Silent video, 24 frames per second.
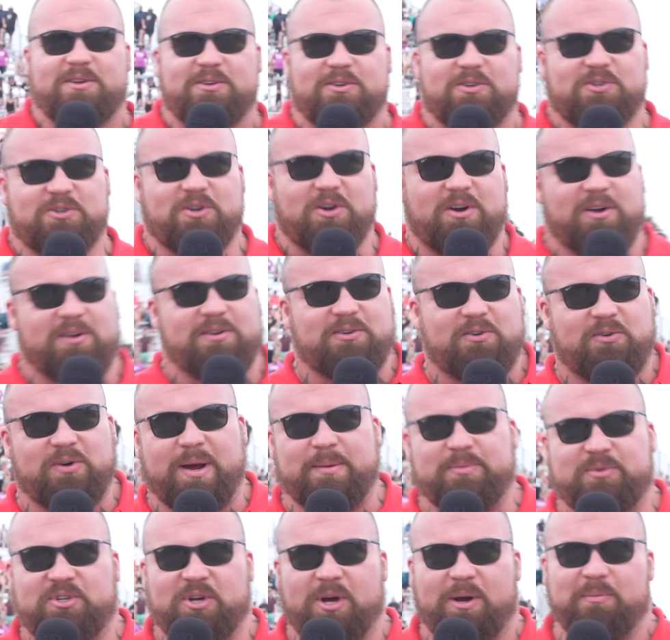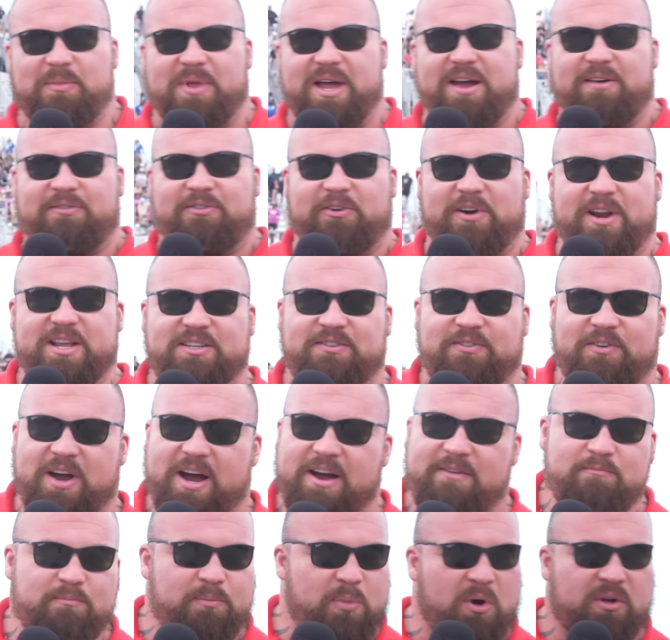Just got grabbed Tom there for an interview. I
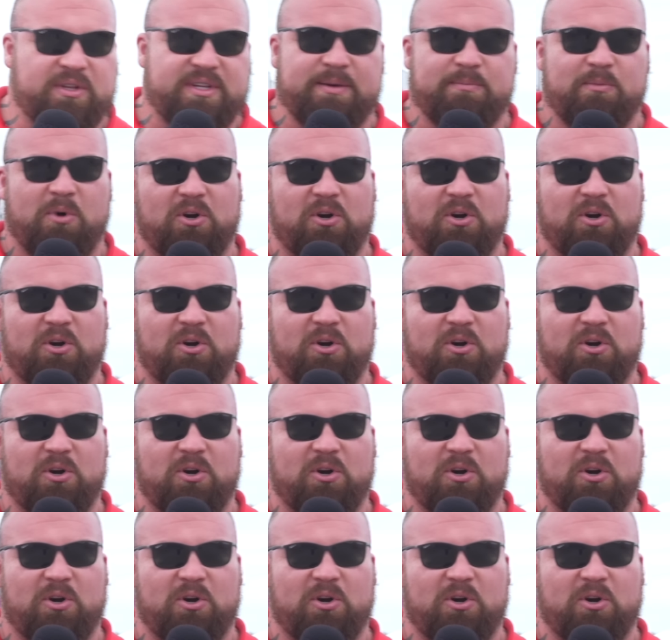haven't bugged him